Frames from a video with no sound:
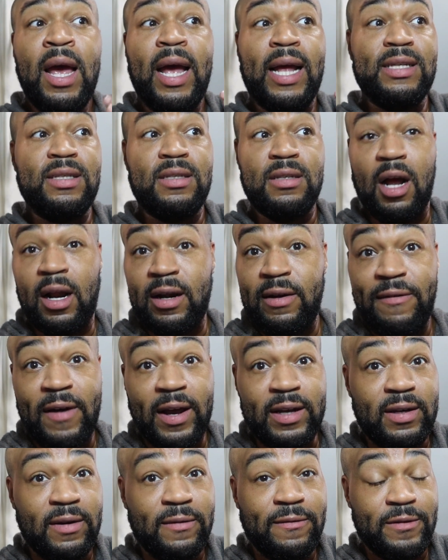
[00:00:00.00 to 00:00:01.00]
It's not
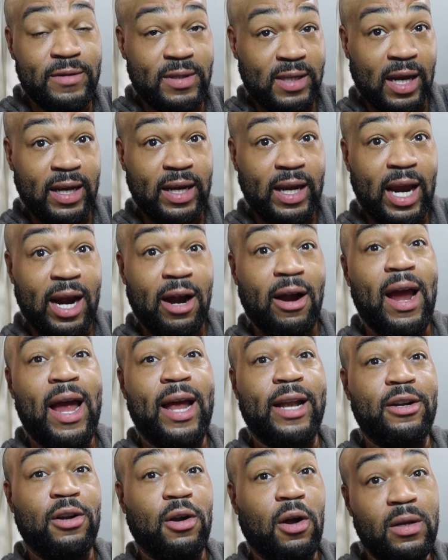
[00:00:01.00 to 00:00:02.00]
effective for skincare,
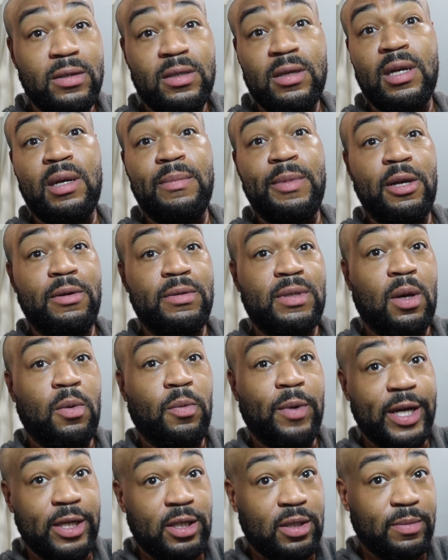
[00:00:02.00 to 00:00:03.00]
and you're also gonna be
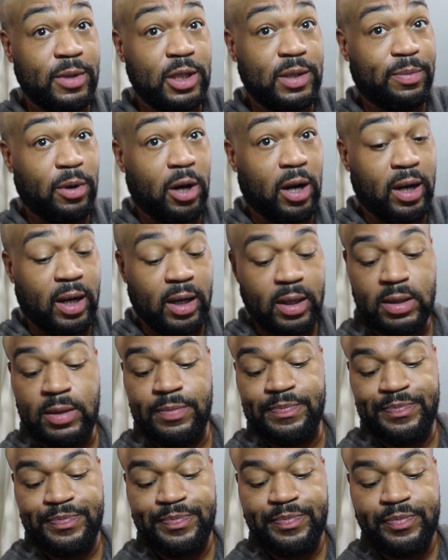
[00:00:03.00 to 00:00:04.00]
using way too much product.